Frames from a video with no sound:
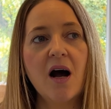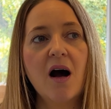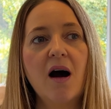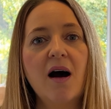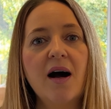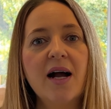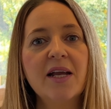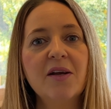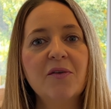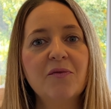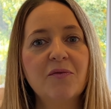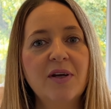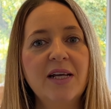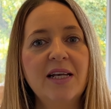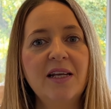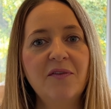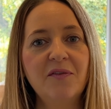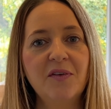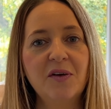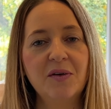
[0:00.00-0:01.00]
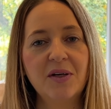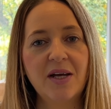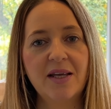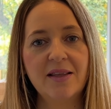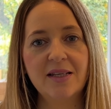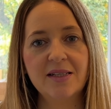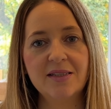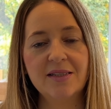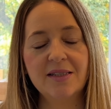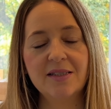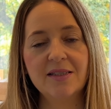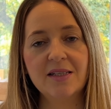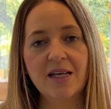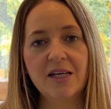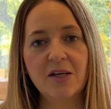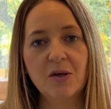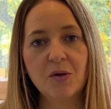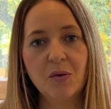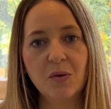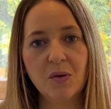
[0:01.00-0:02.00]
I really feel like this is
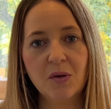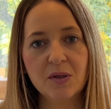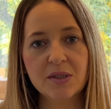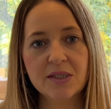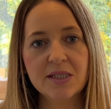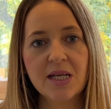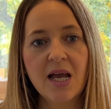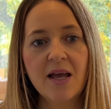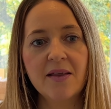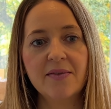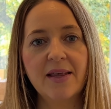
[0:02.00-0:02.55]
a course